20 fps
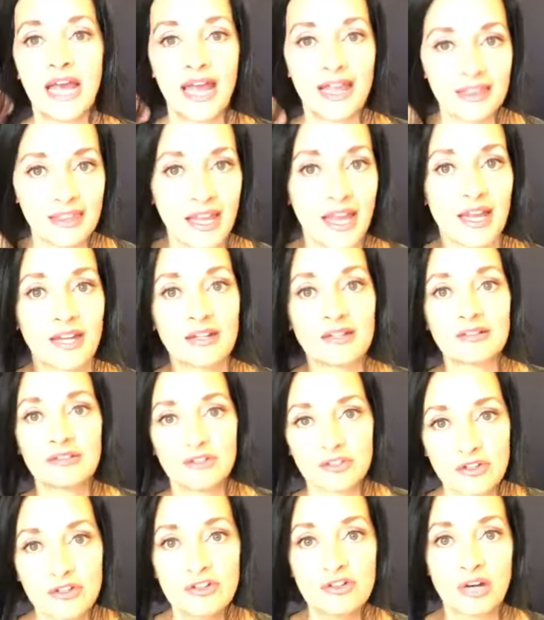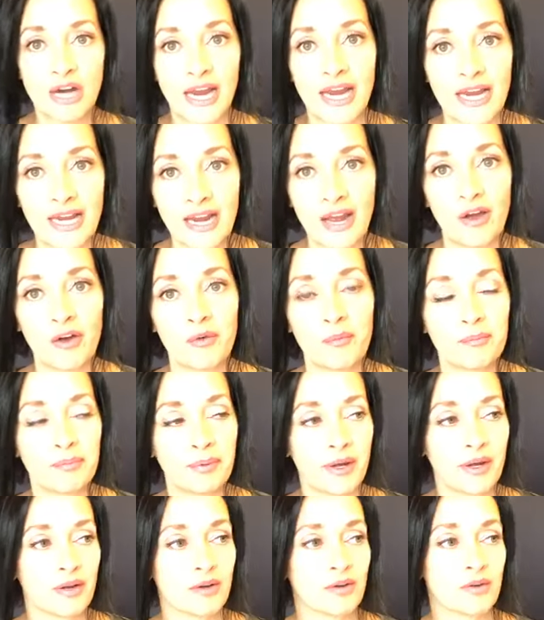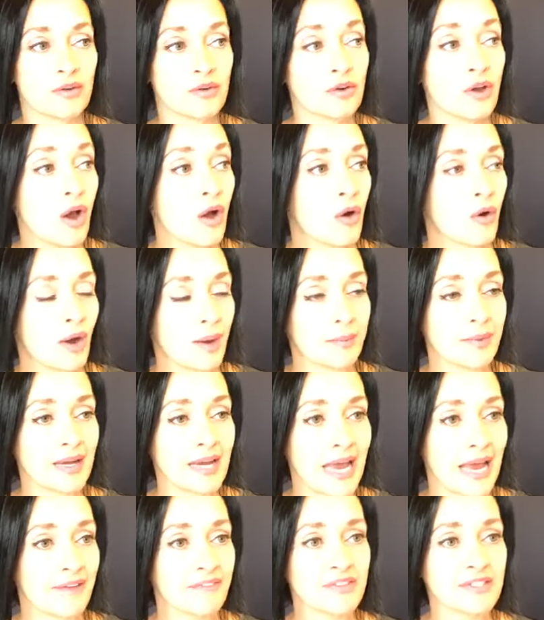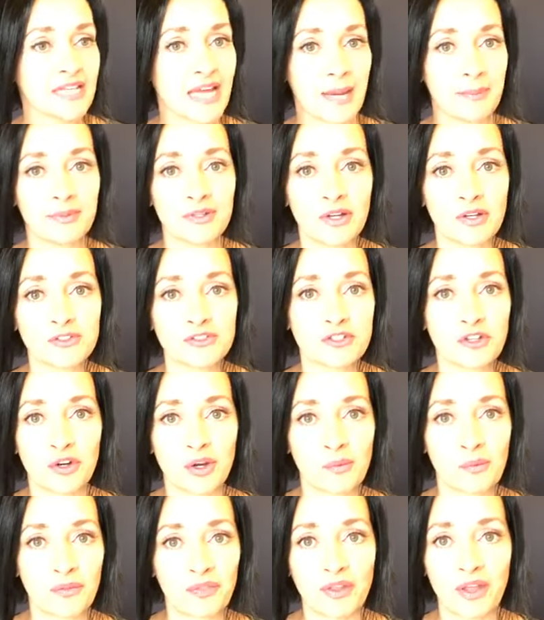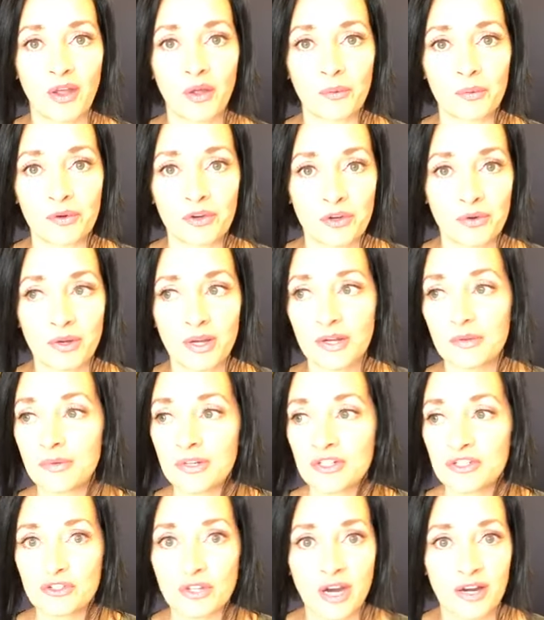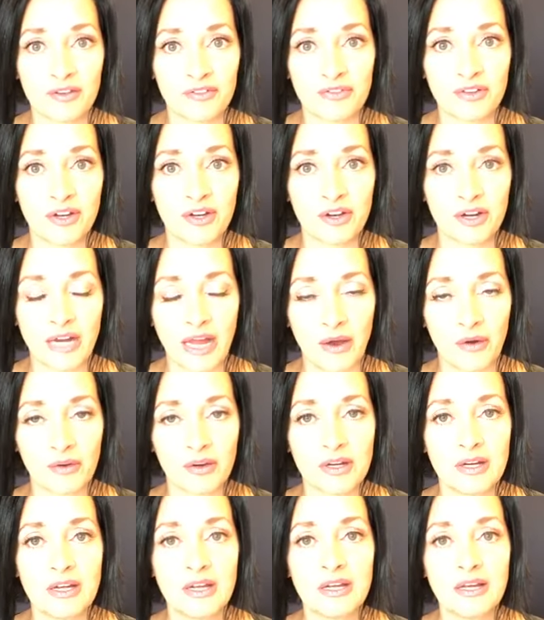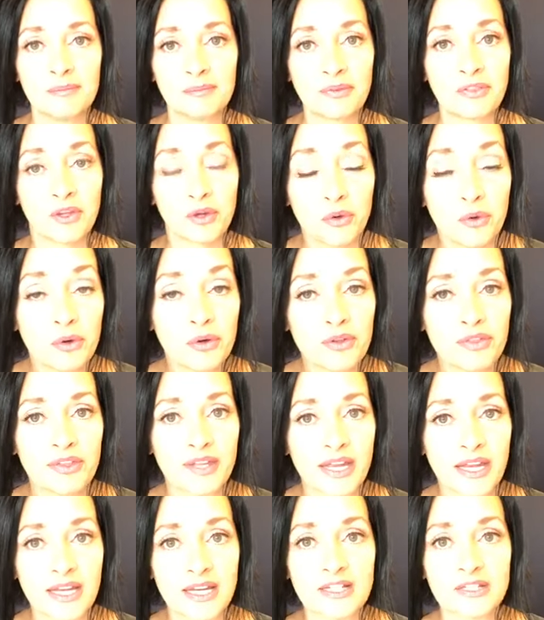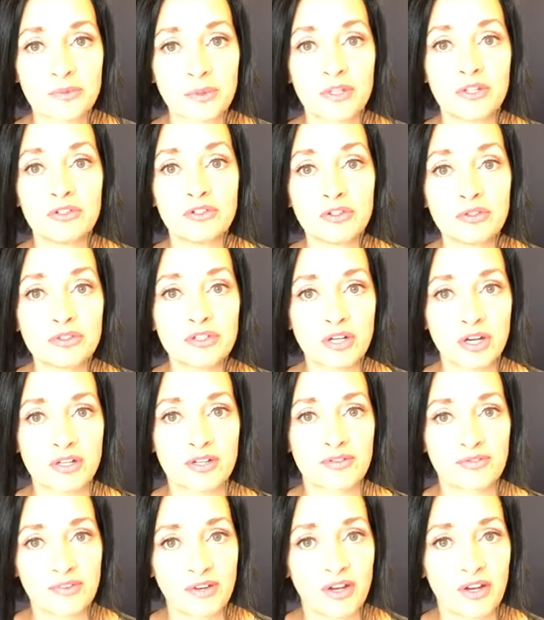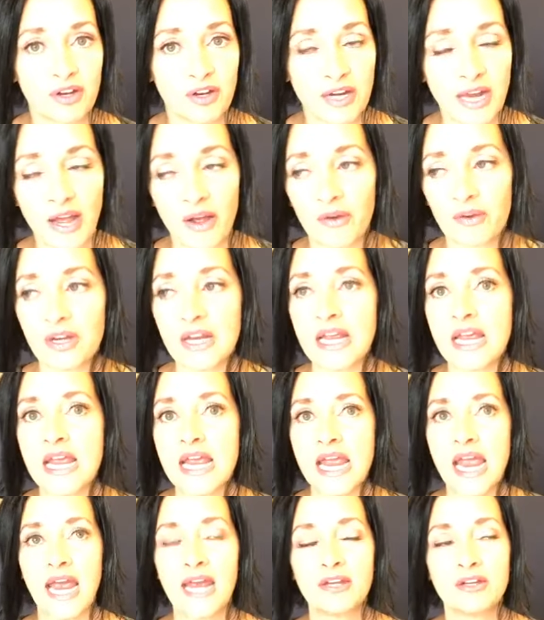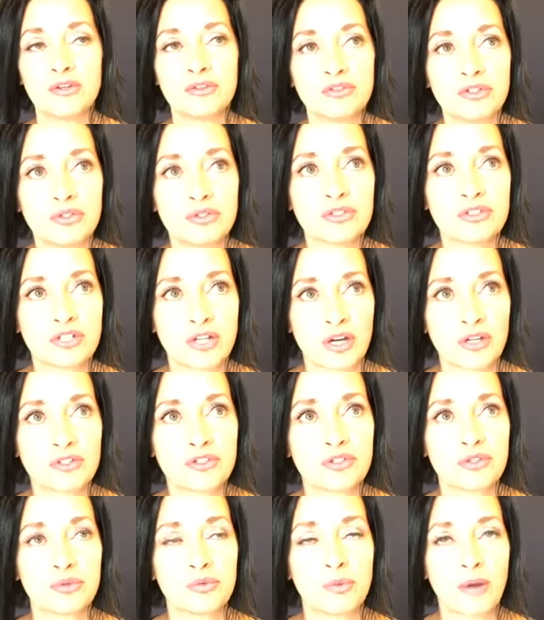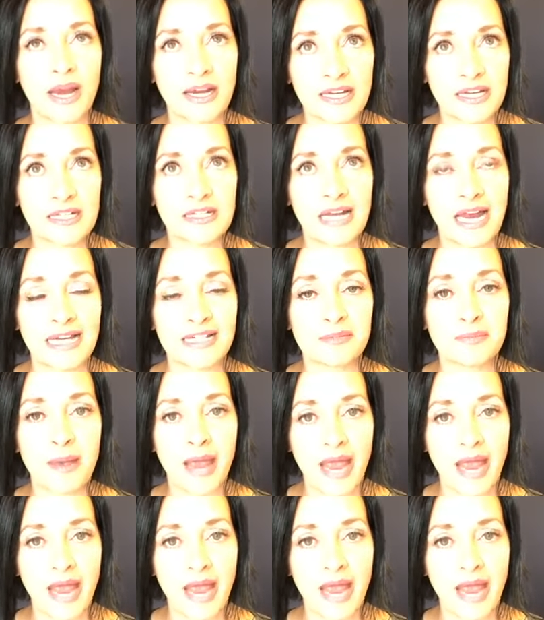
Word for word: and then try it out. But no, I mean, half the time adults don't know what the hell we're doing. We just try to figure it out. But the cool thing is when you do start to figure it out and you do start to recognize